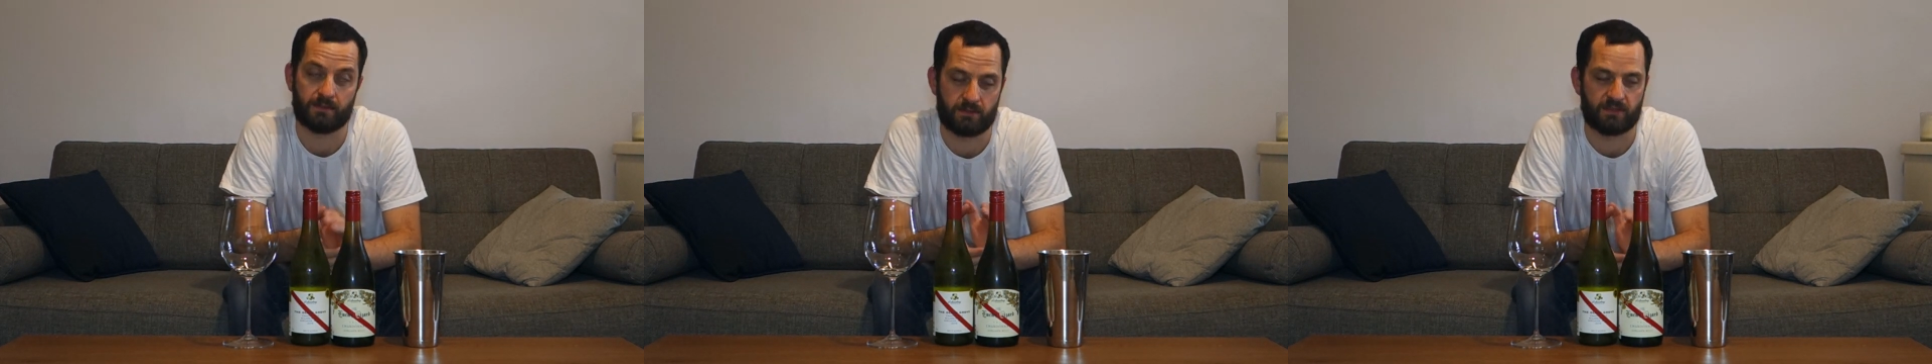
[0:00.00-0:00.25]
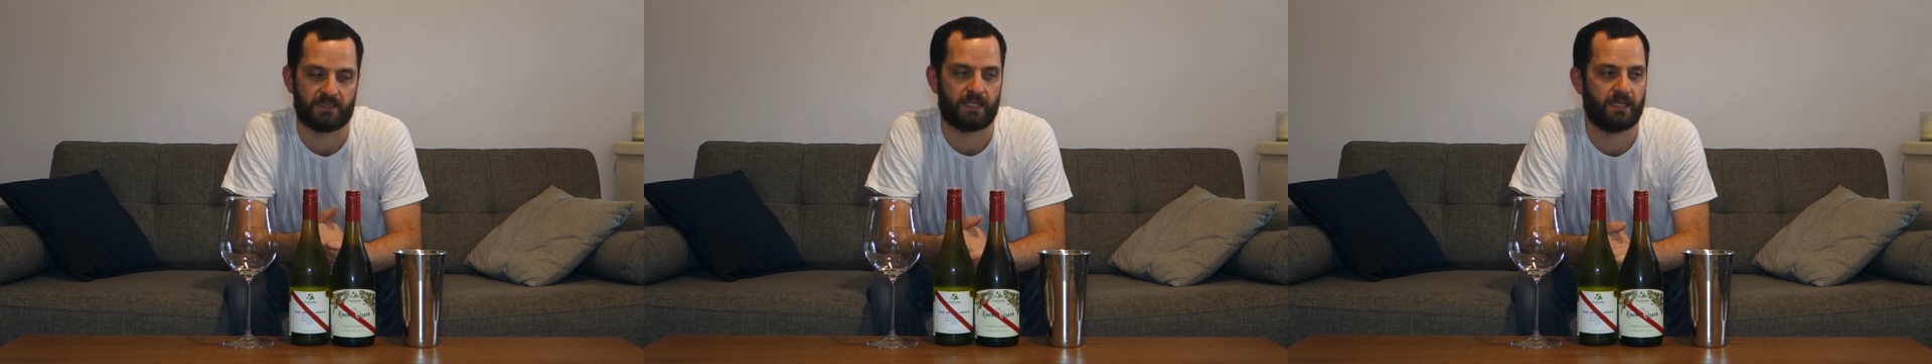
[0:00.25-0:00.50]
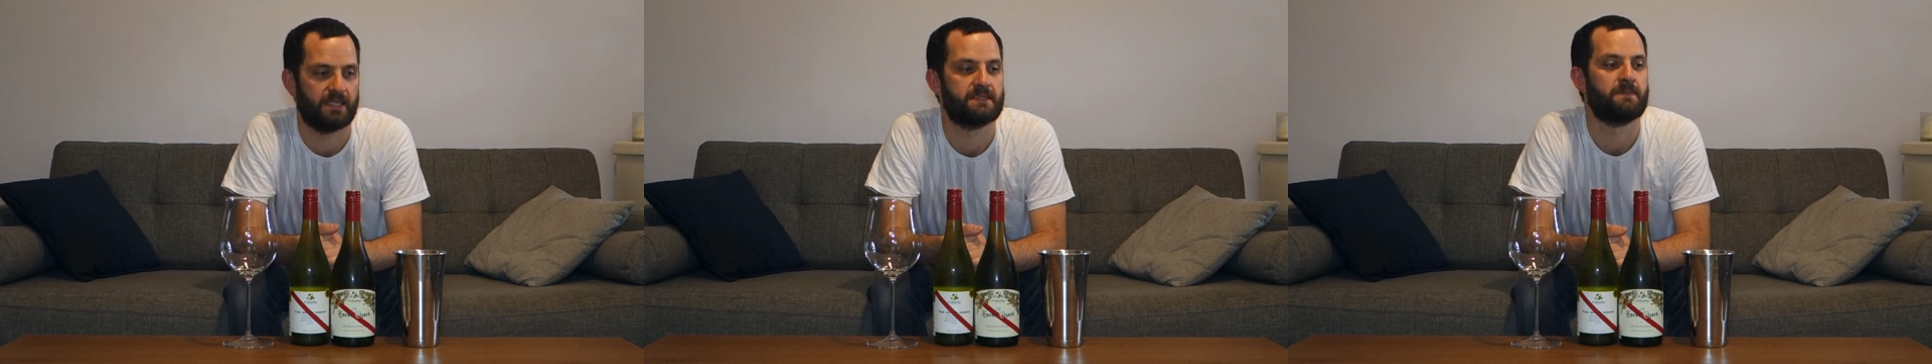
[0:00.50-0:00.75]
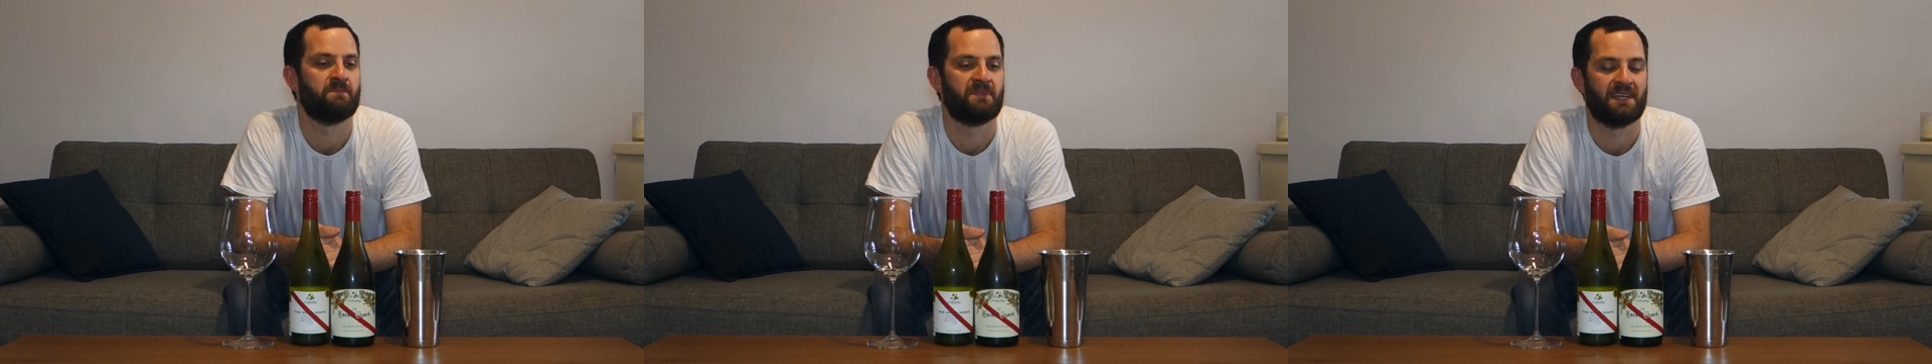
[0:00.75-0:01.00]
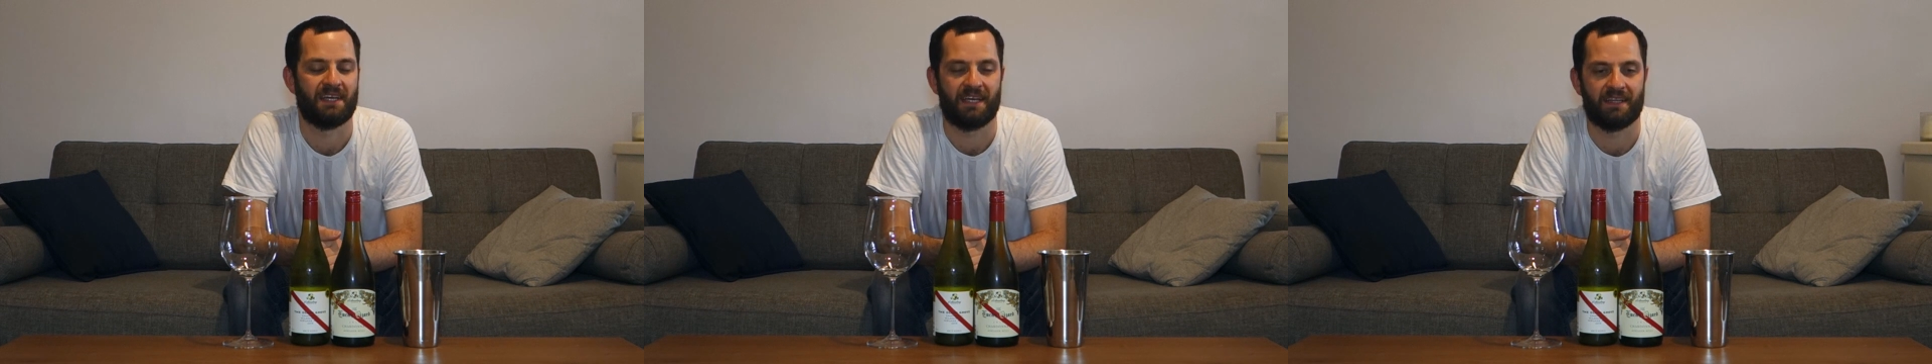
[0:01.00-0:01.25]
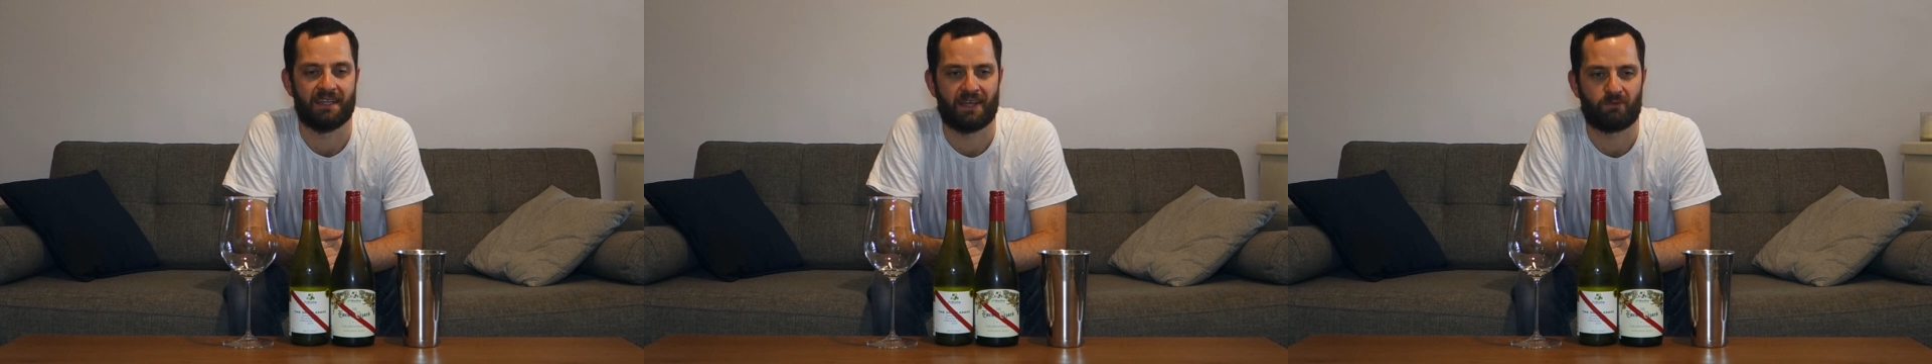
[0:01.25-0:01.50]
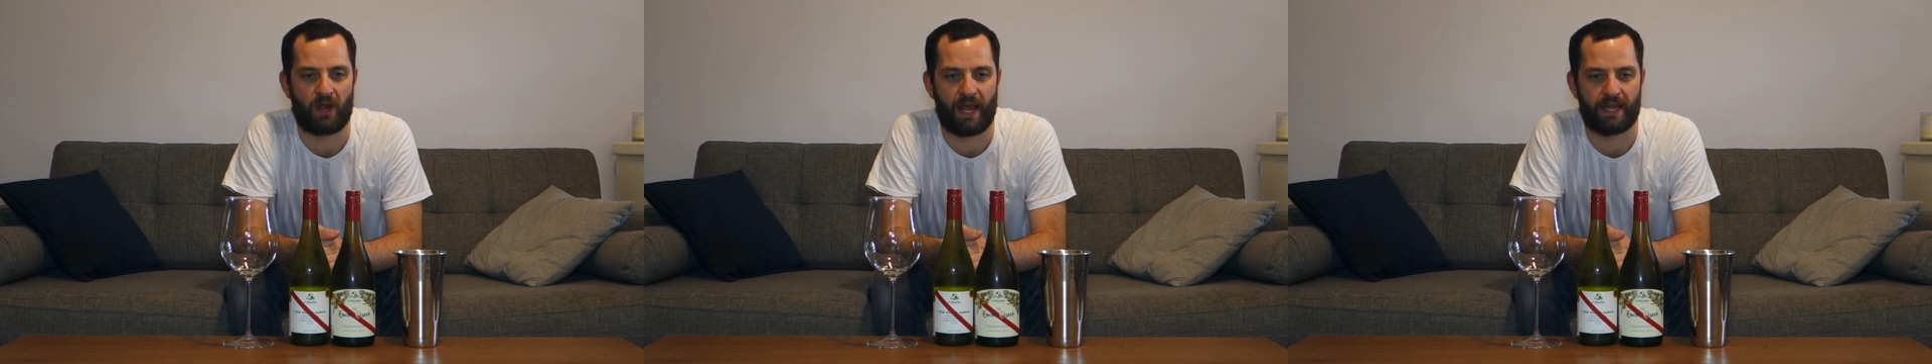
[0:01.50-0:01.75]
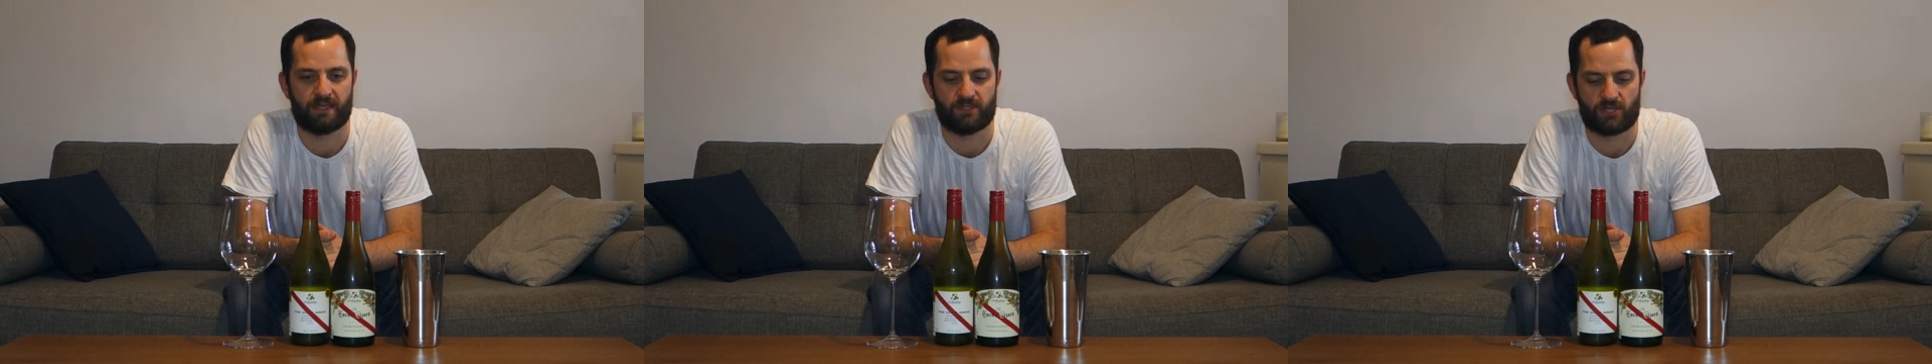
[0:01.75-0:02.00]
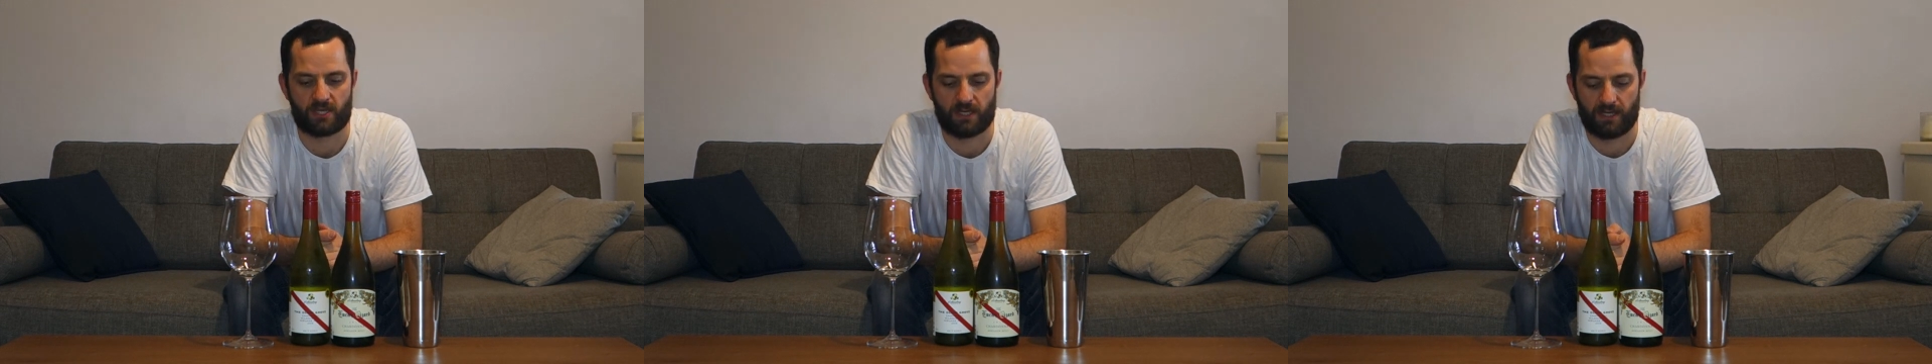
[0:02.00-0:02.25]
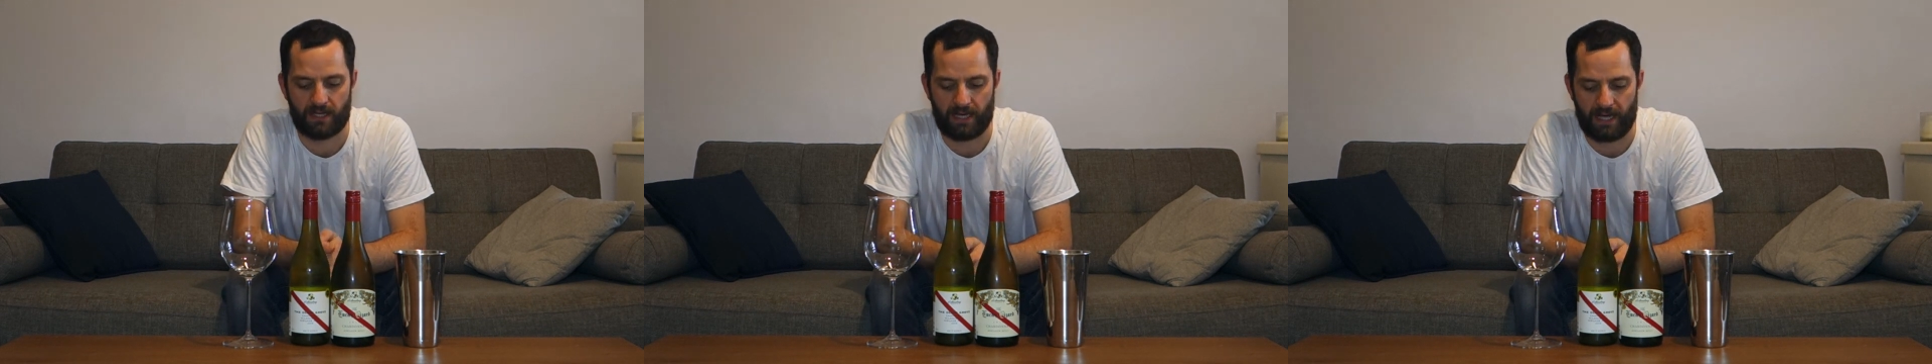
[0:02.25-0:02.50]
to say the least, in their range,